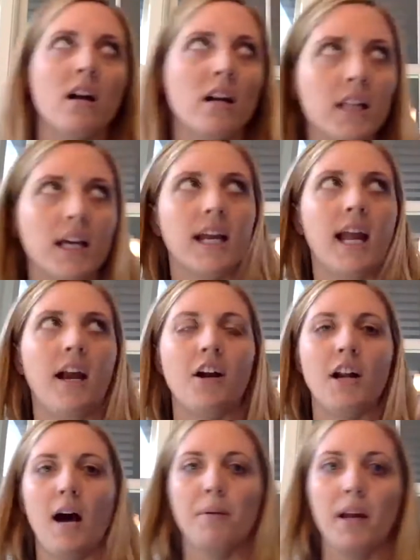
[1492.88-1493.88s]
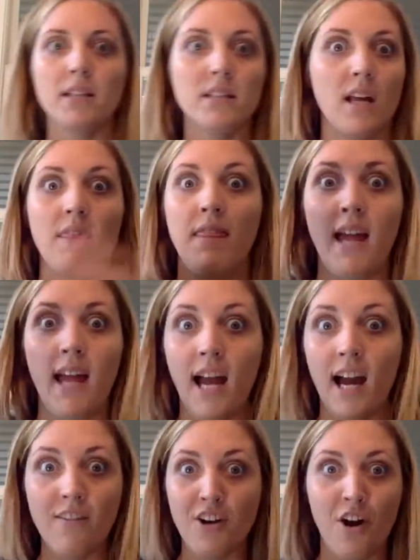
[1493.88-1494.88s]
Click Erin Hopkins. And they
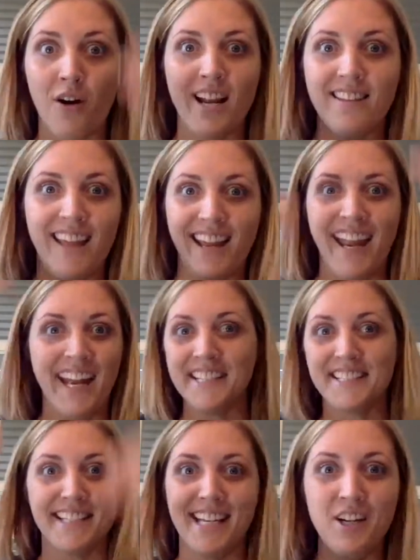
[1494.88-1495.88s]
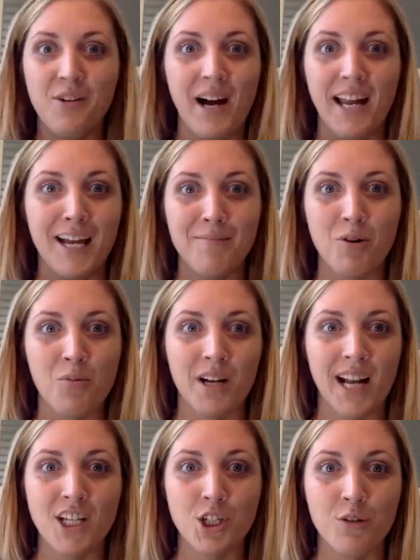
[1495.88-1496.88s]
have they can't see who I am or what
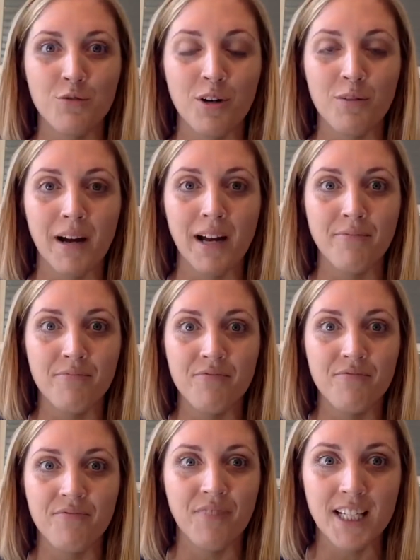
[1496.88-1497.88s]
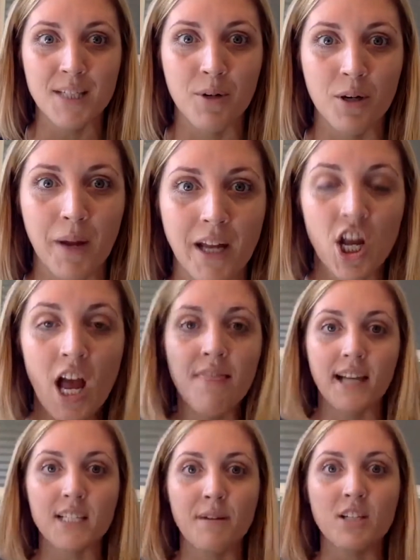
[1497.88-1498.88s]
I do from my Facebook page.
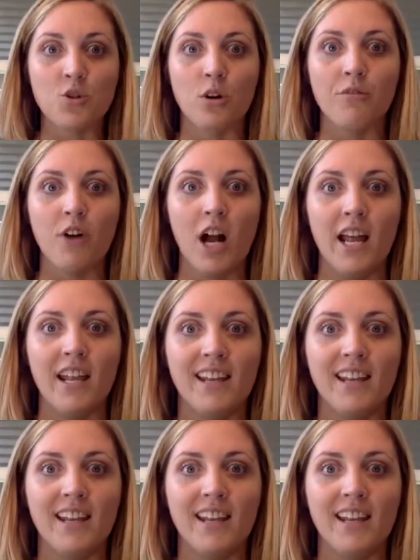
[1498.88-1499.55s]
That's my storefront.